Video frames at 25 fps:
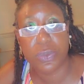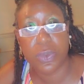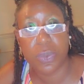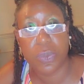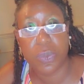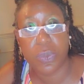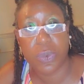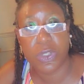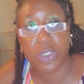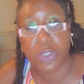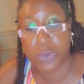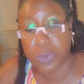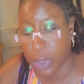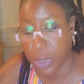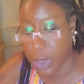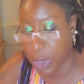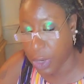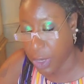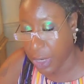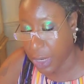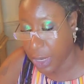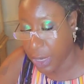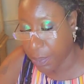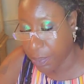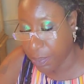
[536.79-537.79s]
which we're
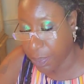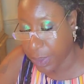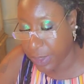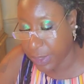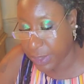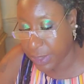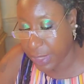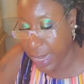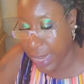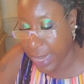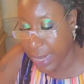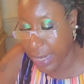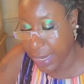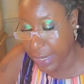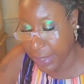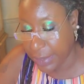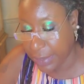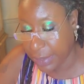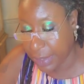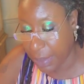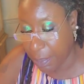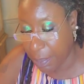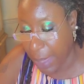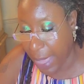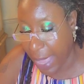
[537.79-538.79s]
going to pretend
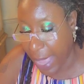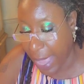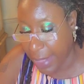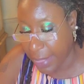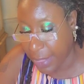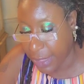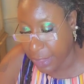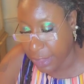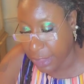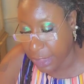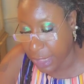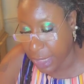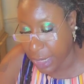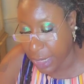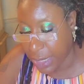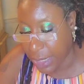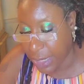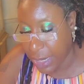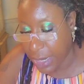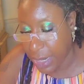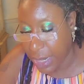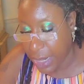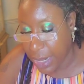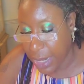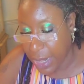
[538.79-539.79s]
is the pathogen,